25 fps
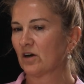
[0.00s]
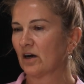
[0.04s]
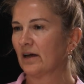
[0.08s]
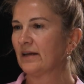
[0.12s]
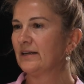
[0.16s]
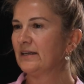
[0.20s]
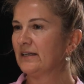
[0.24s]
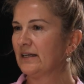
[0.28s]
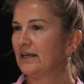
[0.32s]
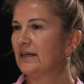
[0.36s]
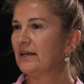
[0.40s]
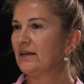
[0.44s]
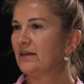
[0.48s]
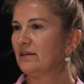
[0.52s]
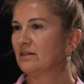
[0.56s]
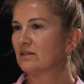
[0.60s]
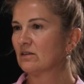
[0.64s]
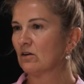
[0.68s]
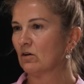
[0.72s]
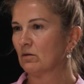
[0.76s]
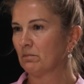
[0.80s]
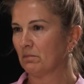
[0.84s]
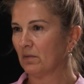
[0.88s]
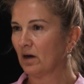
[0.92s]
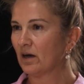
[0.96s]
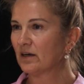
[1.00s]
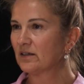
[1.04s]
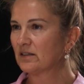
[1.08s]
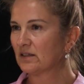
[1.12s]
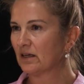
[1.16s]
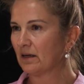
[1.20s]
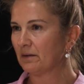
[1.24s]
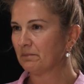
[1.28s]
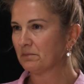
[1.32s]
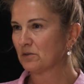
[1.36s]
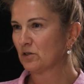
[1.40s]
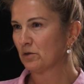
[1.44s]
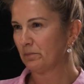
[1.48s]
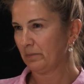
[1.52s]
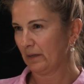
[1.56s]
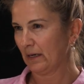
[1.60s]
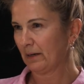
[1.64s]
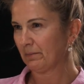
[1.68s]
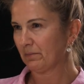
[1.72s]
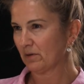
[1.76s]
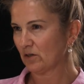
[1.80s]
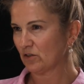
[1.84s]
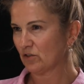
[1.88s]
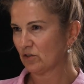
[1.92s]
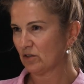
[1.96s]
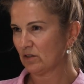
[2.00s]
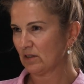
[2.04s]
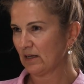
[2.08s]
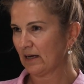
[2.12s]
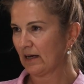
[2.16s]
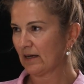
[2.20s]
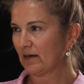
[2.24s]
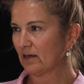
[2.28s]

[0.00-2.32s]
need on my team to be able to do that,